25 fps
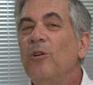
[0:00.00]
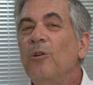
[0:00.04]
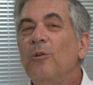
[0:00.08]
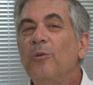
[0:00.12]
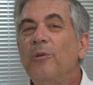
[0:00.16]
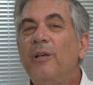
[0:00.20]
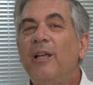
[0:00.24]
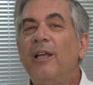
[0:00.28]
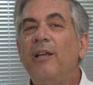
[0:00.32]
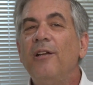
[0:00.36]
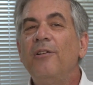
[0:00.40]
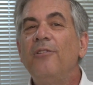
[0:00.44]

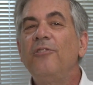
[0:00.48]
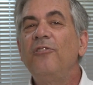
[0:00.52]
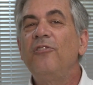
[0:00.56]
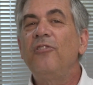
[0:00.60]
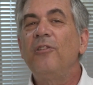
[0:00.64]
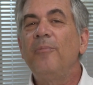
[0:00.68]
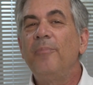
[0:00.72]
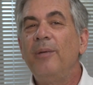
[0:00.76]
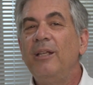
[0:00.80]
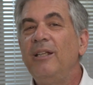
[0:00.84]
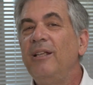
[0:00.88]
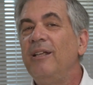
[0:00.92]
who kills
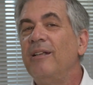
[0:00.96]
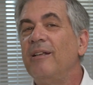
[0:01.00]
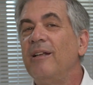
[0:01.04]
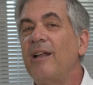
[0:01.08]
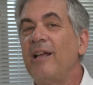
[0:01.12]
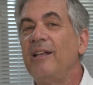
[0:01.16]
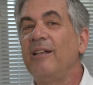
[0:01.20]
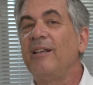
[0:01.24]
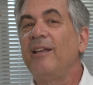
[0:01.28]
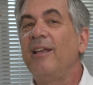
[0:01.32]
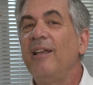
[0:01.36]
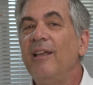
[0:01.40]
the
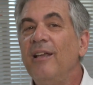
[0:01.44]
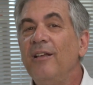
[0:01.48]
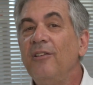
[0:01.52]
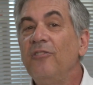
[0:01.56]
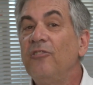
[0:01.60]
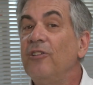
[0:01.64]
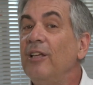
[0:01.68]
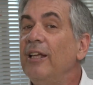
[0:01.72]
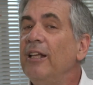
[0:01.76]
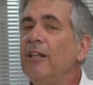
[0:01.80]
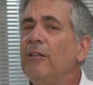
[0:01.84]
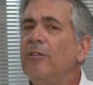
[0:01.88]
Midianite
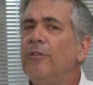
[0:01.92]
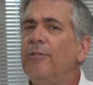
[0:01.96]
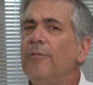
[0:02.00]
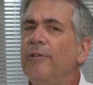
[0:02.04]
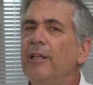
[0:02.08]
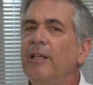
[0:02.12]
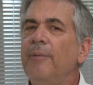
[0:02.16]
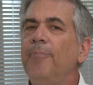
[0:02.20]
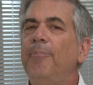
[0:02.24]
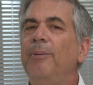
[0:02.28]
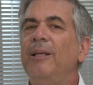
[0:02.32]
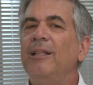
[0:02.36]
kings,
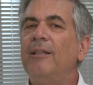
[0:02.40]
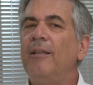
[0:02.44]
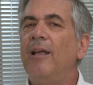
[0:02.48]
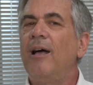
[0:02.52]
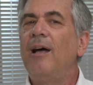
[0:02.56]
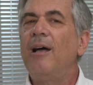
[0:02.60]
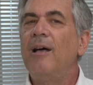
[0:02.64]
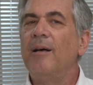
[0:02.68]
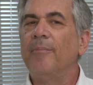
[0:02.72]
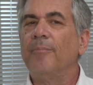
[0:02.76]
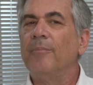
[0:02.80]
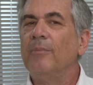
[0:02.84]
including
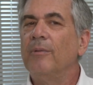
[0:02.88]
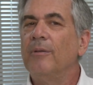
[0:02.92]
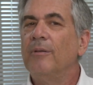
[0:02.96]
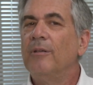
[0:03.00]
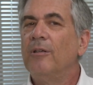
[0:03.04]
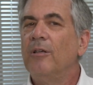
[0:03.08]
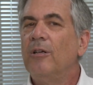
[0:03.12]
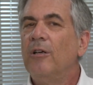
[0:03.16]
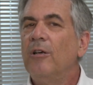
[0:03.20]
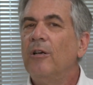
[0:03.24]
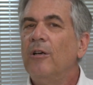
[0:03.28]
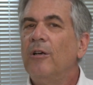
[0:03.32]
Bilam,
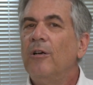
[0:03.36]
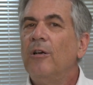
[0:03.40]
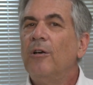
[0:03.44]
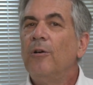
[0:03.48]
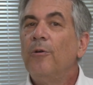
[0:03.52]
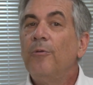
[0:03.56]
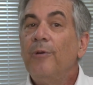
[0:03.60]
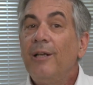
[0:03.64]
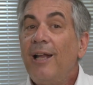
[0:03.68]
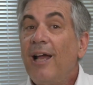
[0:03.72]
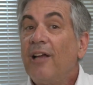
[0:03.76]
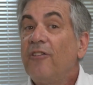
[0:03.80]

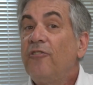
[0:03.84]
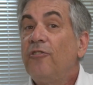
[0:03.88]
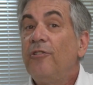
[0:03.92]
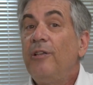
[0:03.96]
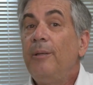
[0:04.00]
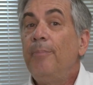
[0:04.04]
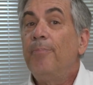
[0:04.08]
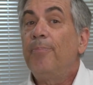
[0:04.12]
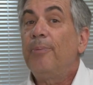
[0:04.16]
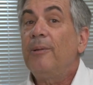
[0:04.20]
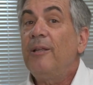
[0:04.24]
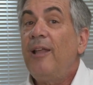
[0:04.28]
who had
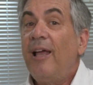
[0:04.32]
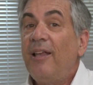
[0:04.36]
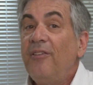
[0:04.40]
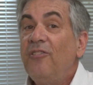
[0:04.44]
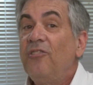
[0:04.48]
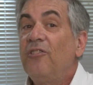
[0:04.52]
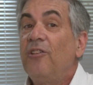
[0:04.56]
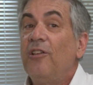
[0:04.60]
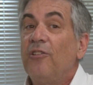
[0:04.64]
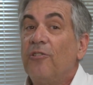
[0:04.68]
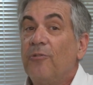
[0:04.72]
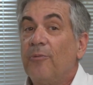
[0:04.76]
actually
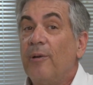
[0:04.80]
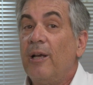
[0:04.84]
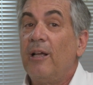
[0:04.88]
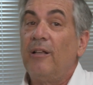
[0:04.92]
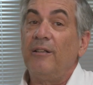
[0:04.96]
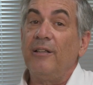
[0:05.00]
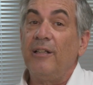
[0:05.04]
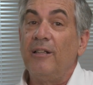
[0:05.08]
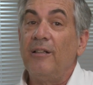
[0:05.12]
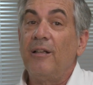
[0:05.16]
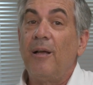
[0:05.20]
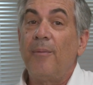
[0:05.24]
blessed
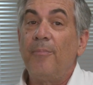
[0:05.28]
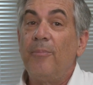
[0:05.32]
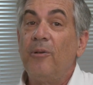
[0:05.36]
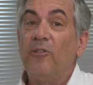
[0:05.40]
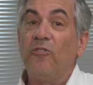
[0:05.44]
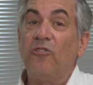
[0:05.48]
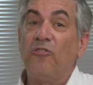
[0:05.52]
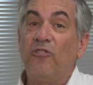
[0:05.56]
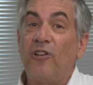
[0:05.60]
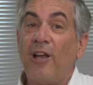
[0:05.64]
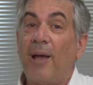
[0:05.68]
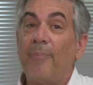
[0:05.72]
Israel in
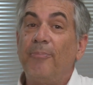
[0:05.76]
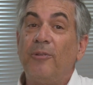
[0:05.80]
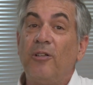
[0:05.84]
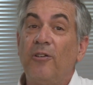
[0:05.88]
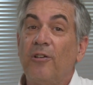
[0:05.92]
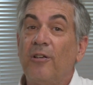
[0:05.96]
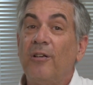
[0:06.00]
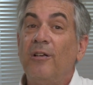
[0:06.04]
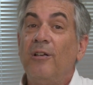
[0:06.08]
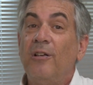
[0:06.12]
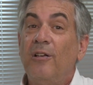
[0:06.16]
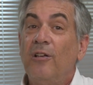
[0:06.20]
Numbers
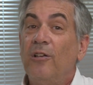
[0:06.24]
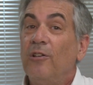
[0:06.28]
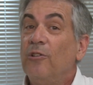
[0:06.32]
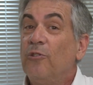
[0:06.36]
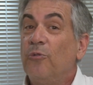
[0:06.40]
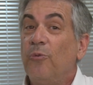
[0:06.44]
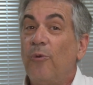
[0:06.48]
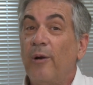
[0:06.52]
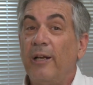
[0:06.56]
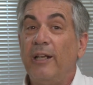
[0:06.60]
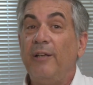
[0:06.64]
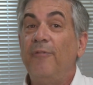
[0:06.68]
chapter
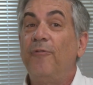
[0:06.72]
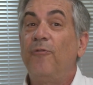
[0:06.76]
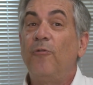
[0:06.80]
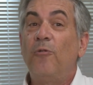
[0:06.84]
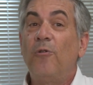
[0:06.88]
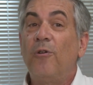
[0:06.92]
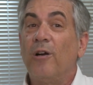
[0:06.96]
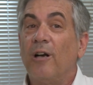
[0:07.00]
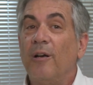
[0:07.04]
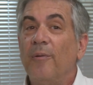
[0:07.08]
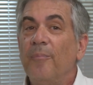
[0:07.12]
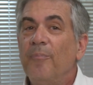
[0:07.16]

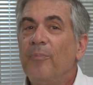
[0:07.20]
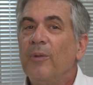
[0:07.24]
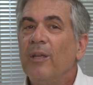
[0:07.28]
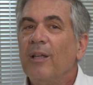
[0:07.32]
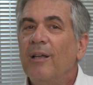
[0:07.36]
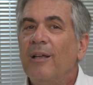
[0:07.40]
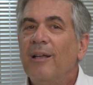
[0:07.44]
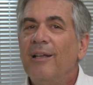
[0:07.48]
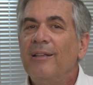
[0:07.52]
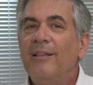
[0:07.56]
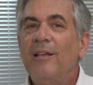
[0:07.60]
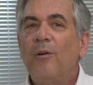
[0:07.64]
24.
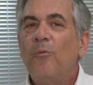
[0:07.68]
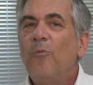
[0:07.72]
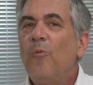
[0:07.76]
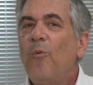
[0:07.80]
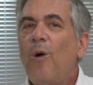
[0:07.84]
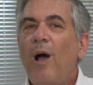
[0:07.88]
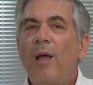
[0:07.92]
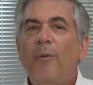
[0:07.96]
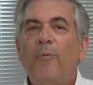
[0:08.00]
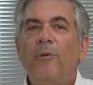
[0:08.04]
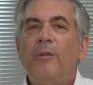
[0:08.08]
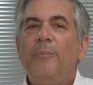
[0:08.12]
Now,
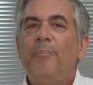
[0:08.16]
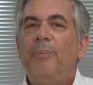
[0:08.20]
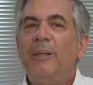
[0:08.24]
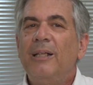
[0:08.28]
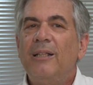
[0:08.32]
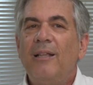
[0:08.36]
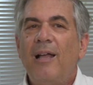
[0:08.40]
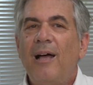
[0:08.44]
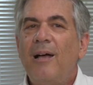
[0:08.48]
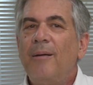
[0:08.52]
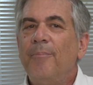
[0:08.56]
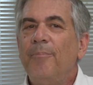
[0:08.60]
why would
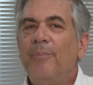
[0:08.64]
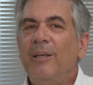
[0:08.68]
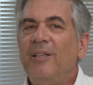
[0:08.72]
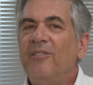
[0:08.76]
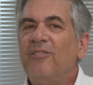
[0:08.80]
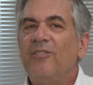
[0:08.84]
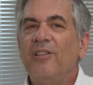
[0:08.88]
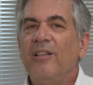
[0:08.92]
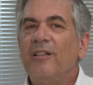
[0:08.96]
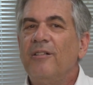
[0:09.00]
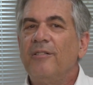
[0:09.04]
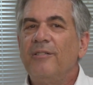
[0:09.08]
Bilam be
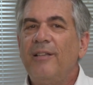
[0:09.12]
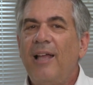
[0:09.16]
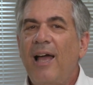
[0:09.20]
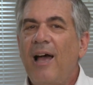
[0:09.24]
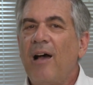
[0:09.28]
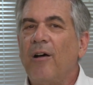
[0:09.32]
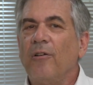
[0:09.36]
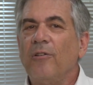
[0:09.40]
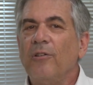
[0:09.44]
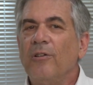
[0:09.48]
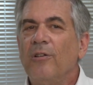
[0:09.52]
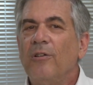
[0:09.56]
singled
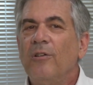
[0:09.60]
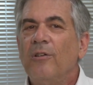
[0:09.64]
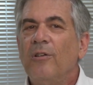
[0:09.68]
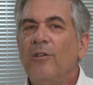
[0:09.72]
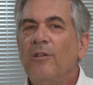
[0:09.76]
out?